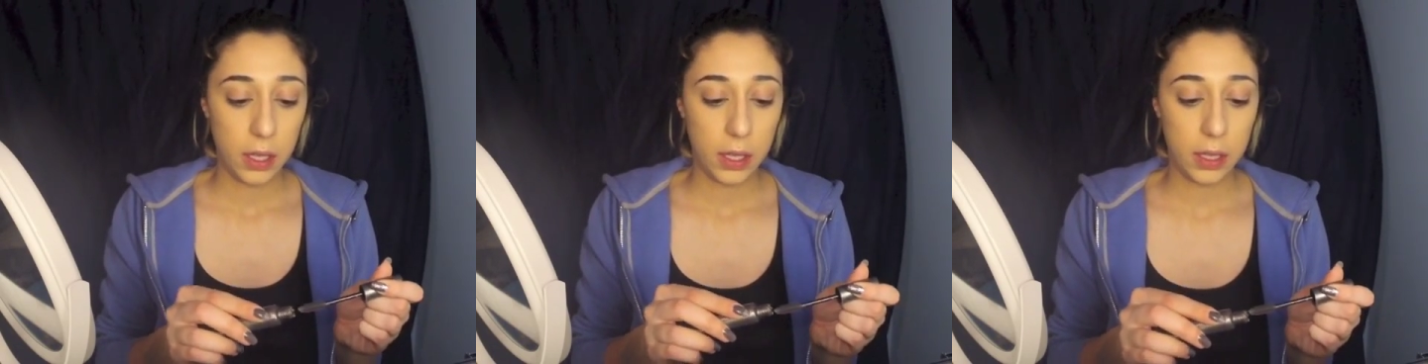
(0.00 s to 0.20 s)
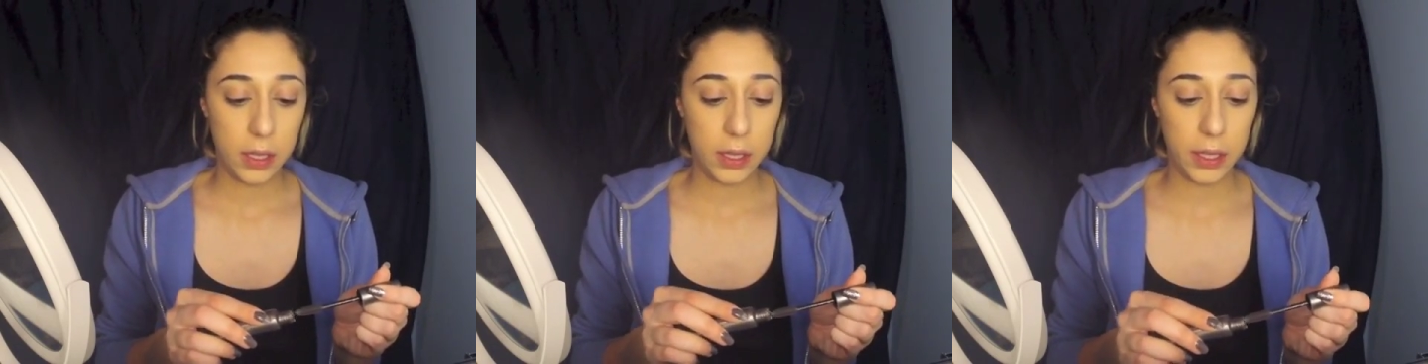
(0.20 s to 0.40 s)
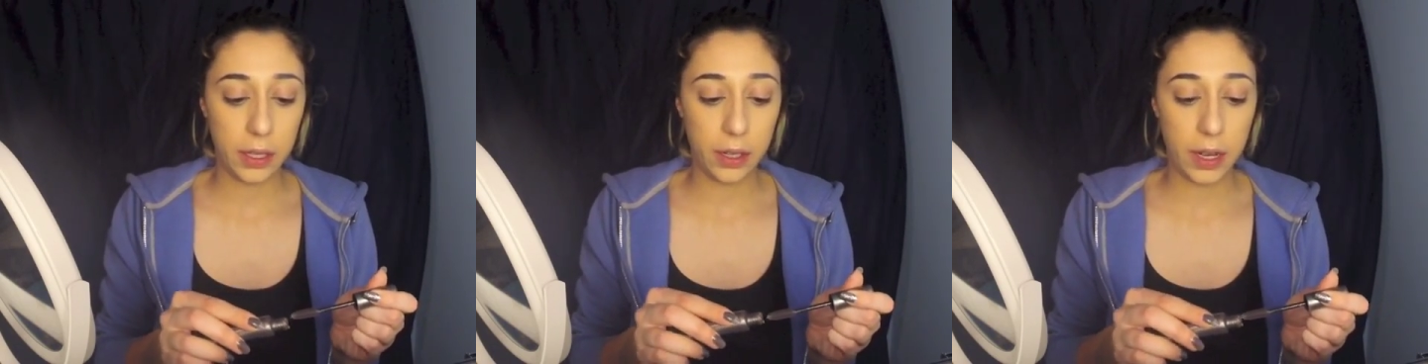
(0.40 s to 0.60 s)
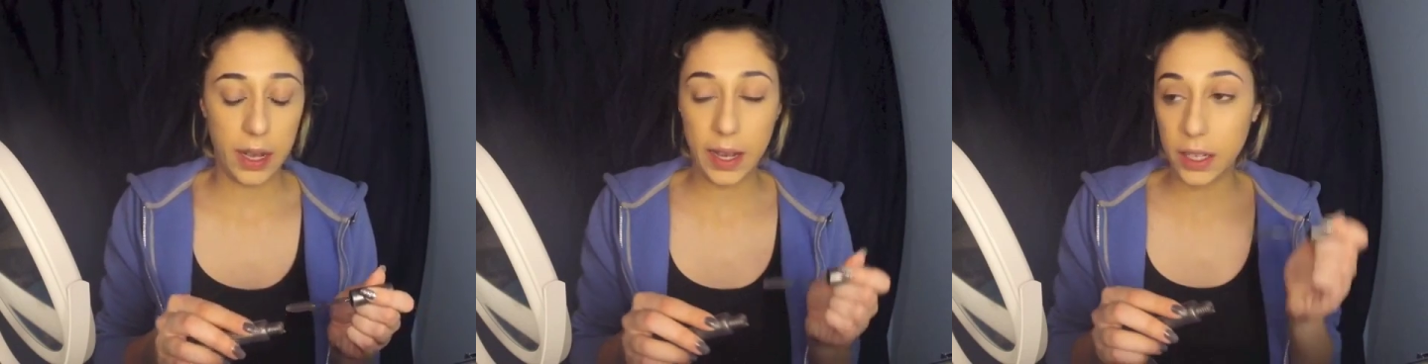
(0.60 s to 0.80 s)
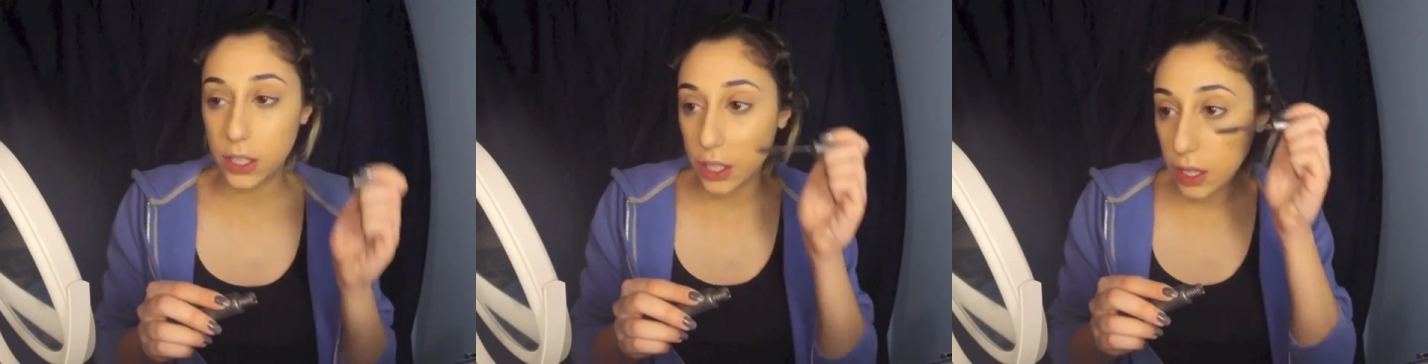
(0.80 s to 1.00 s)
clear
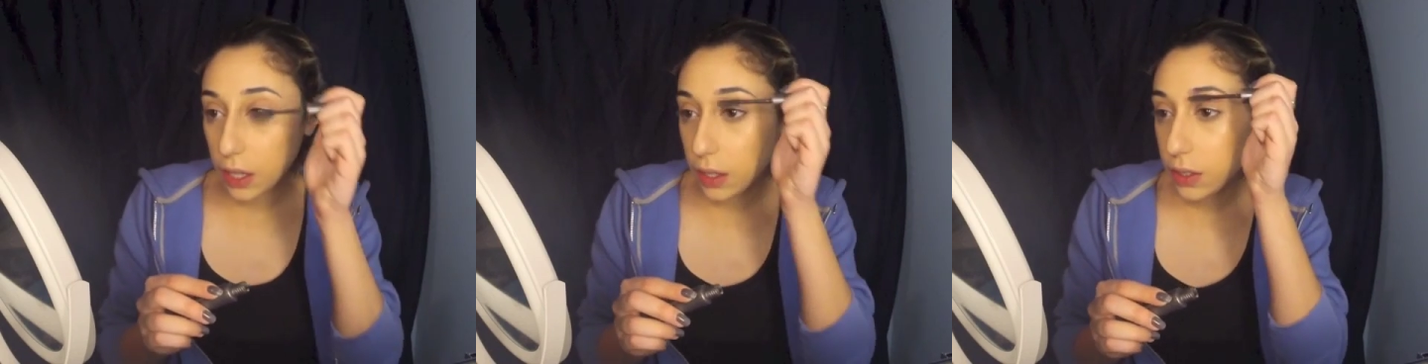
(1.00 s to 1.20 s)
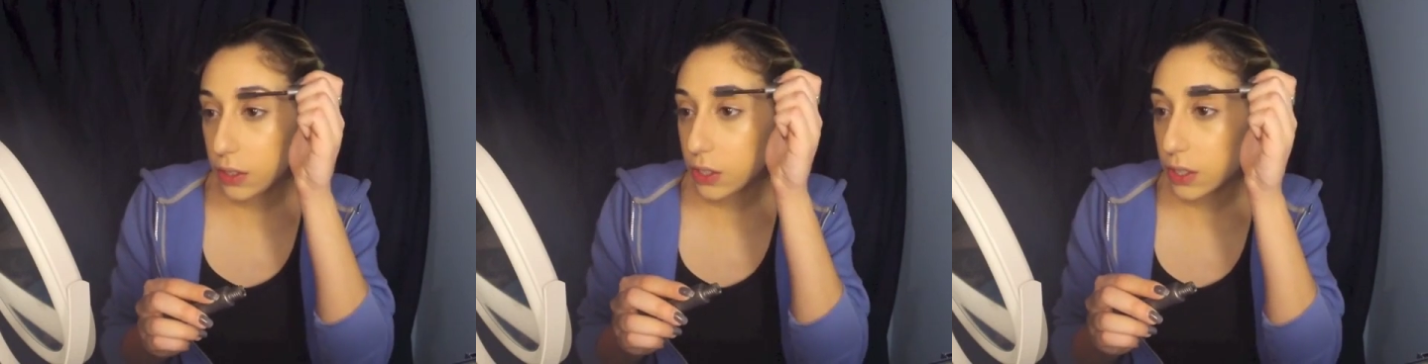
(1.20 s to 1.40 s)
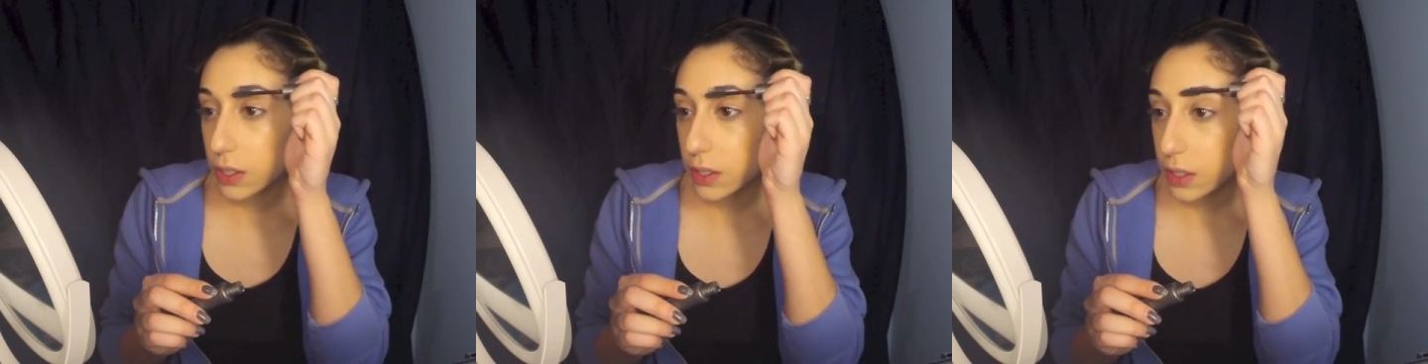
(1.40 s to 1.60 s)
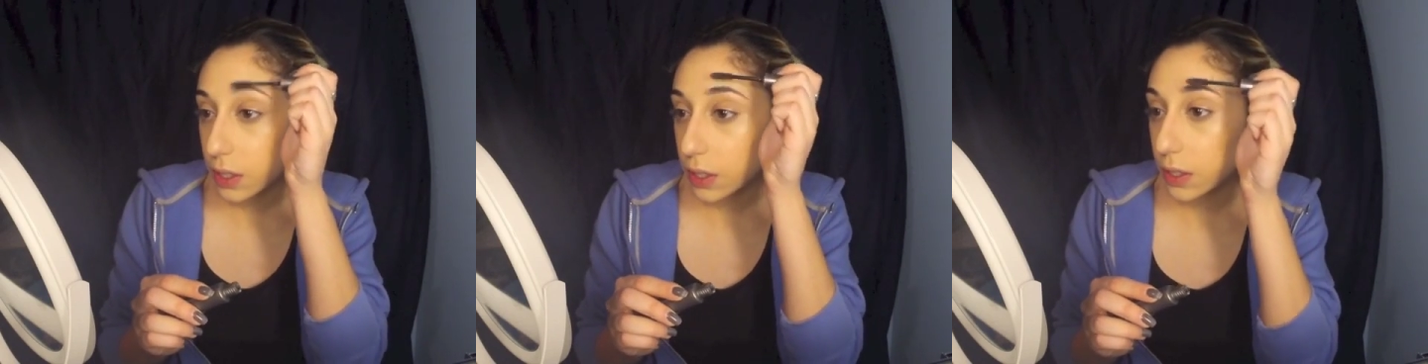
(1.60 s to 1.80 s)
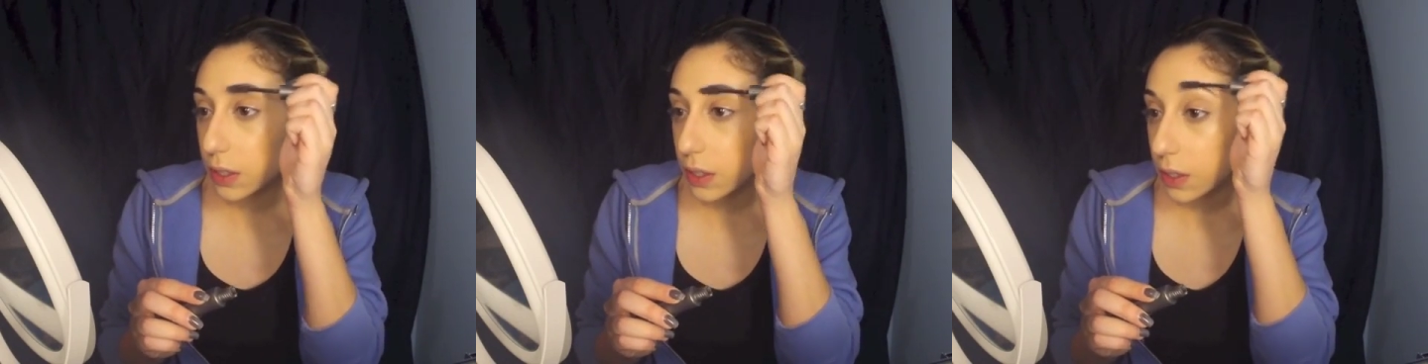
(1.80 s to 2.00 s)
eye gel just
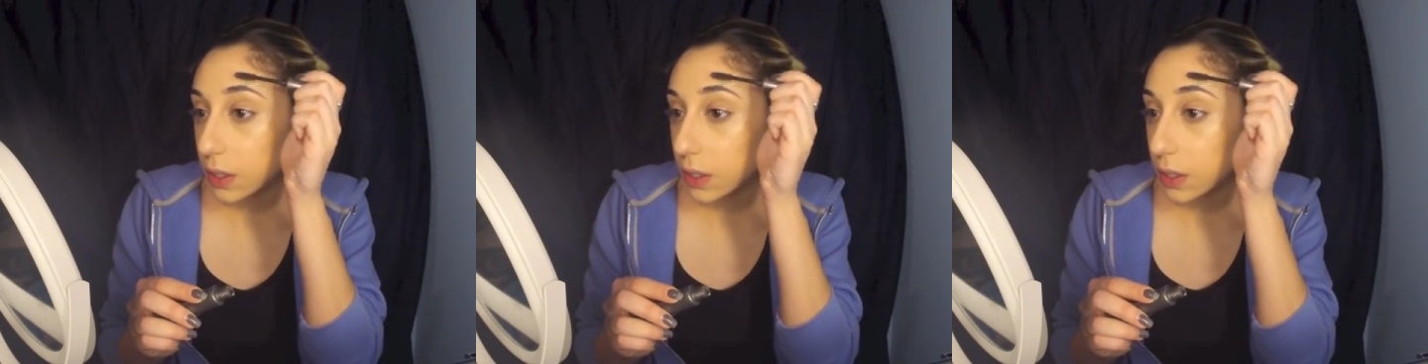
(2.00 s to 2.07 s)
to